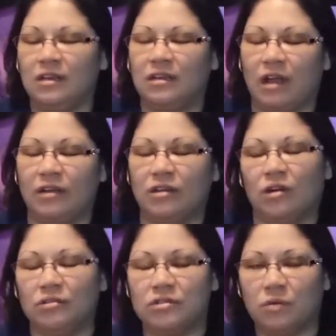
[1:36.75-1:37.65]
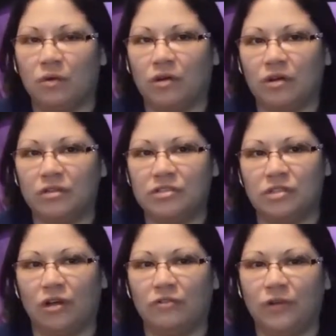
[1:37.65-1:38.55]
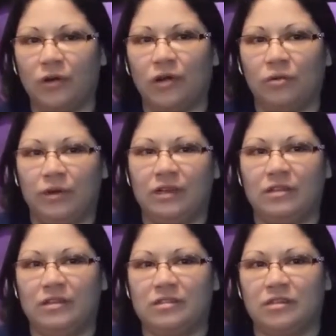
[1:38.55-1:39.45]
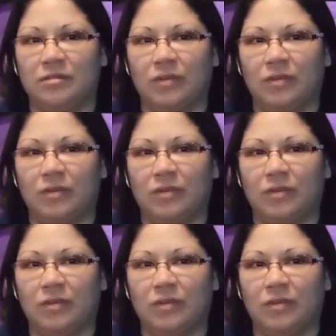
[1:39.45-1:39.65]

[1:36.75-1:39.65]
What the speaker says: kind of go towards, you know, photorealism.